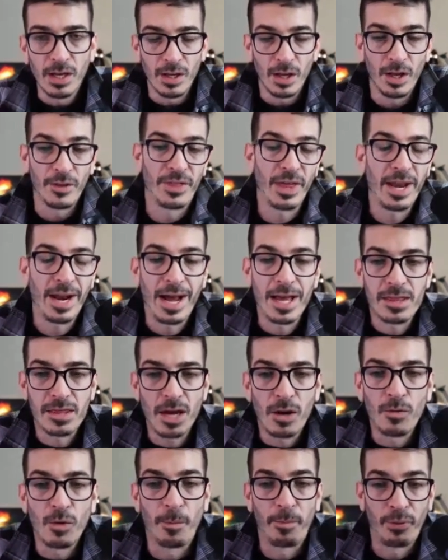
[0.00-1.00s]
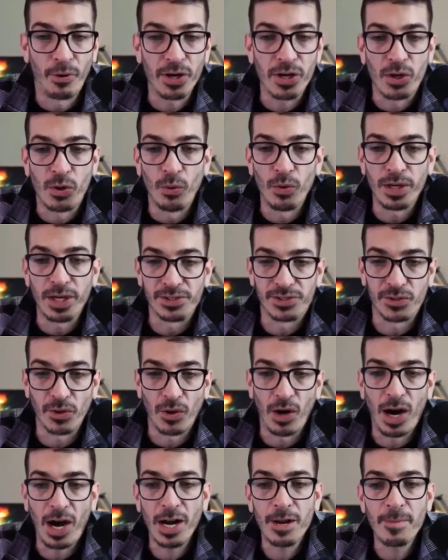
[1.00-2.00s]
that I thought were pretty cool here. So,
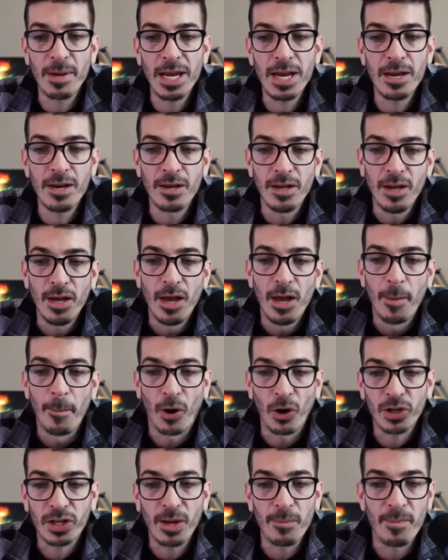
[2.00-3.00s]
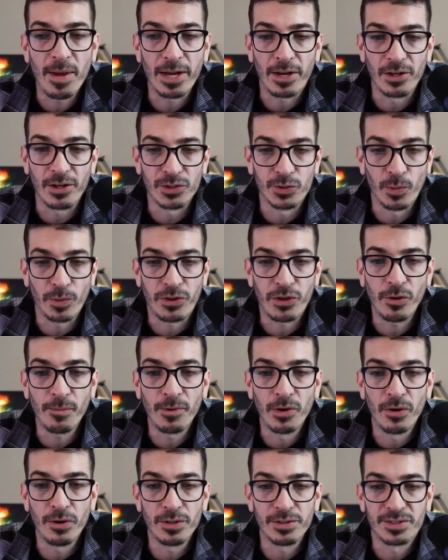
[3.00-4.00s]
automated market makers with
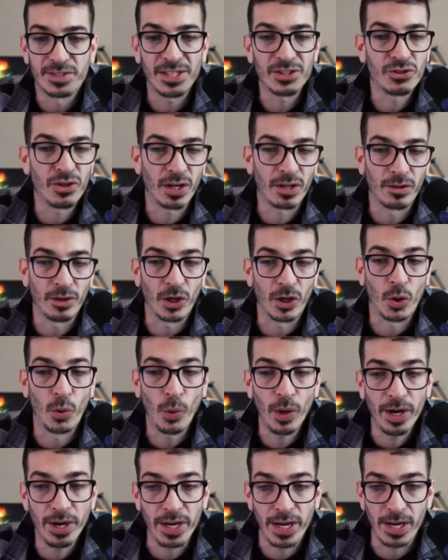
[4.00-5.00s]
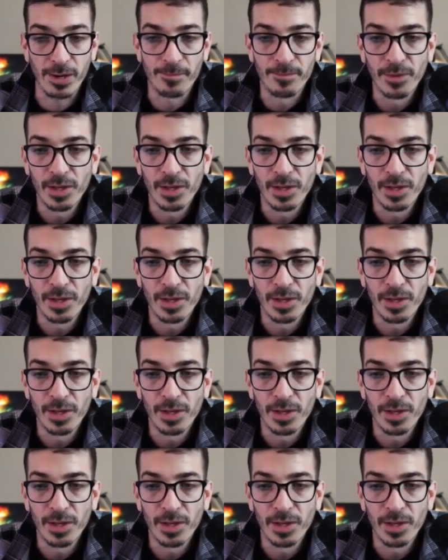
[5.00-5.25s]
human centric liquidity.